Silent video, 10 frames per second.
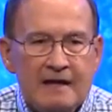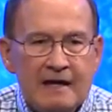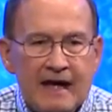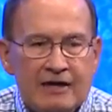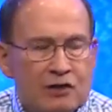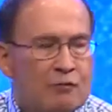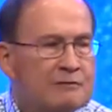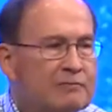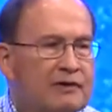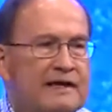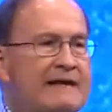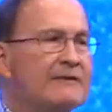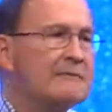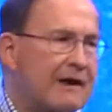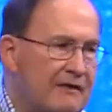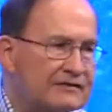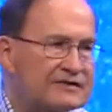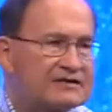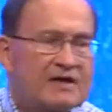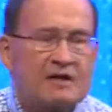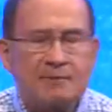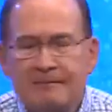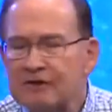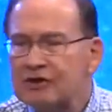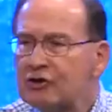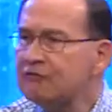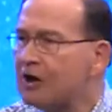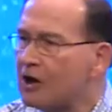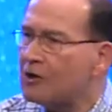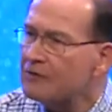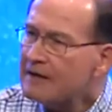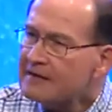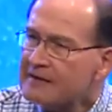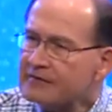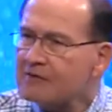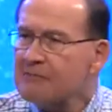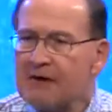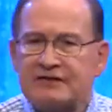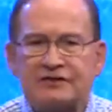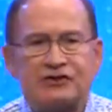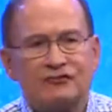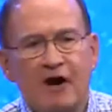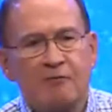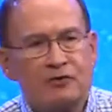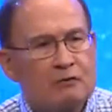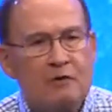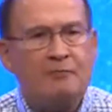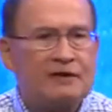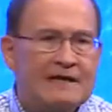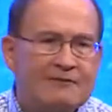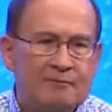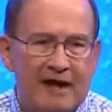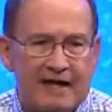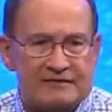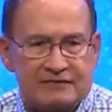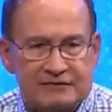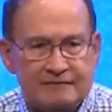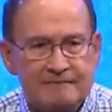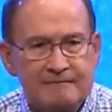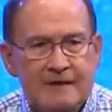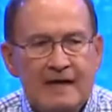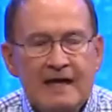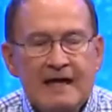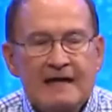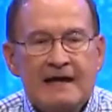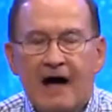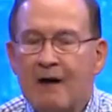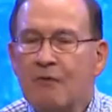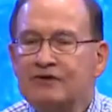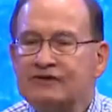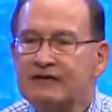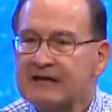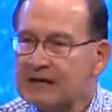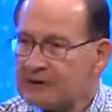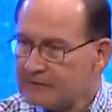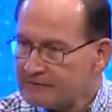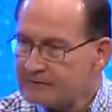And you wouldn't believe the marriages, the people that you know that their marriages are troubled. You wouldn't believe it, Pastor. Now, I want you to hear